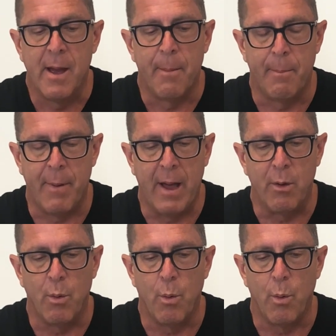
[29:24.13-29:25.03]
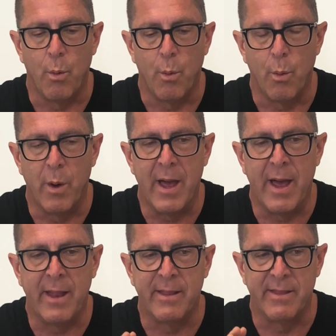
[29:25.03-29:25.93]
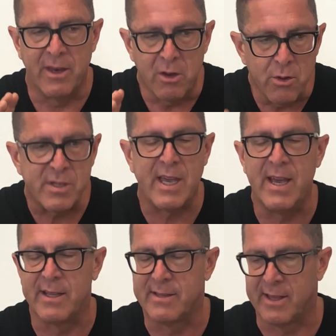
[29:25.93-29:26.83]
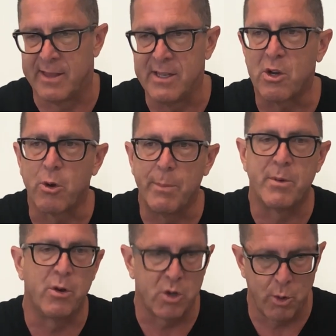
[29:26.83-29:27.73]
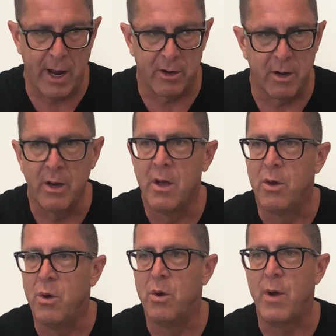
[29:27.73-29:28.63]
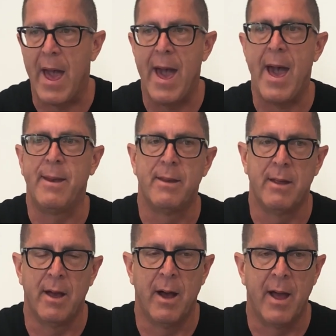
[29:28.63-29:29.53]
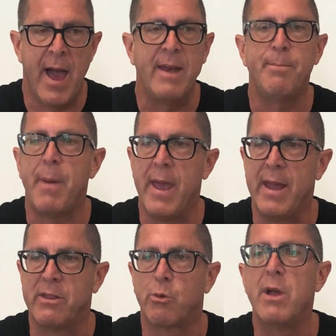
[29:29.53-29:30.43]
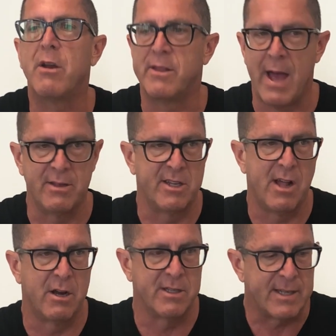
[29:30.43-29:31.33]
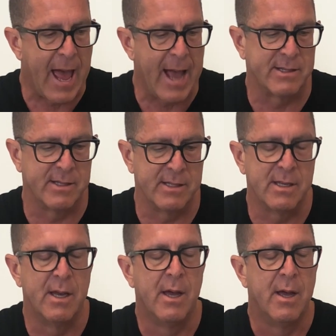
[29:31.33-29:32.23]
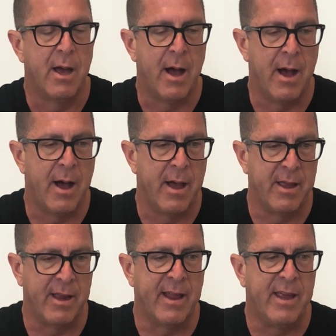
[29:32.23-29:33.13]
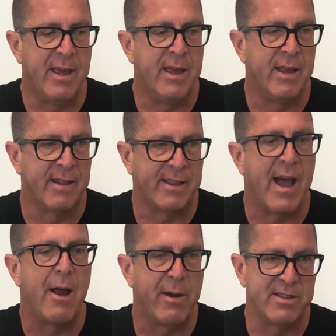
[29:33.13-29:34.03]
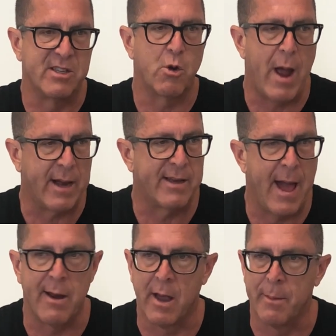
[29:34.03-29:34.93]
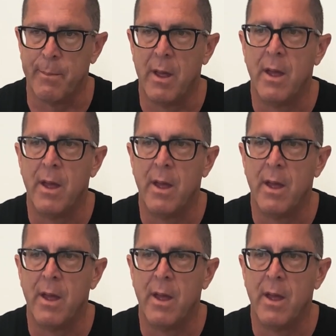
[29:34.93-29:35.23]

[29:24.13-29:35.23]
But when the news hits that this crypto trader who hadn't paid $300,000 in taxes, the IRS has cracked down on him.